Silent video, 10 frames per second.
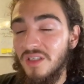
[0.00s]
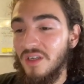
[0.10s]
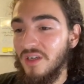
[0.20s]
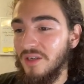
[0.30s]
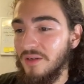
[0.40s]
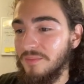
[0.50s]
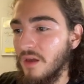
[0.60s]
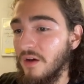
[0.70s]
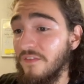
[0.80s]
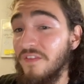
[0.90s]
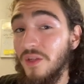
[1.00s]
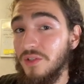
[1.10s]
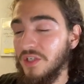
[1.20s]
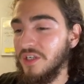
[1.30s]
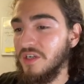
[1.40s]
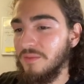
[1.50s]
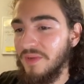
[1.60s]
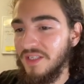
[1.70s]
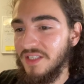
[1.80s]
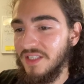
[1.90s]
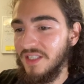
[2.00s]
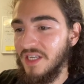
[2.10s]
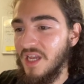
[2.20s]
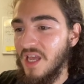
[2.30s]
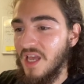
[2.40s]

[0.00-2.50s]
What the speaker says: a filter, basically,